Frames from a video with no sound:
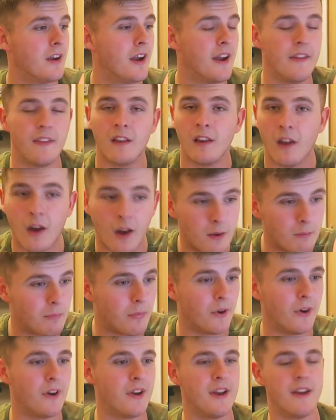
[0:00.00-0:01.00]
hit the like
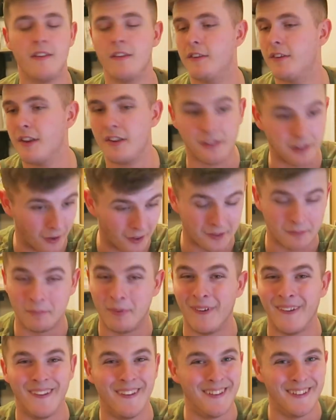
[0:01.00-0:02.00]
button, hit the dislike
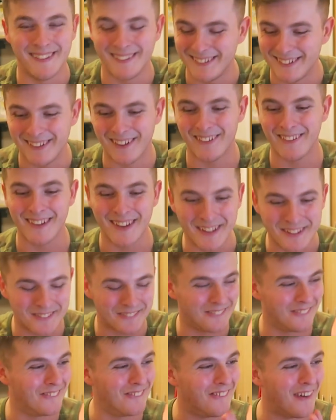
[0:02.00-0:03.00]
button. You know, it's
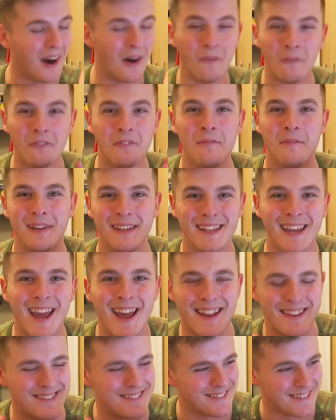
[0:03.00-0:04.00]
all helped me
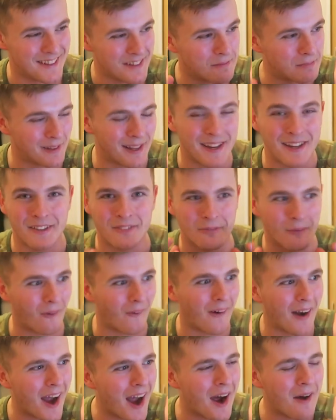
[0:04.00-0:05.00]
get to this place
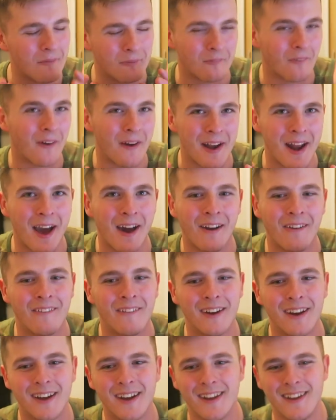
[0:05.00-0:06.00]
where I am right
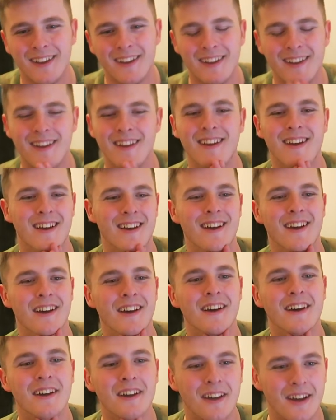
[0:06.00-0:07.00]
now.
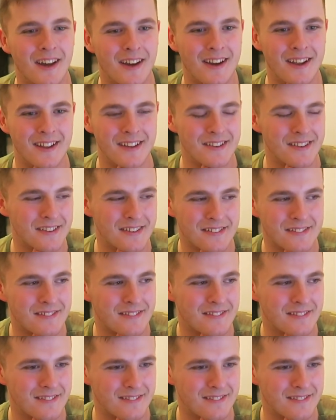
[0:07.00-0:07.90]
And it's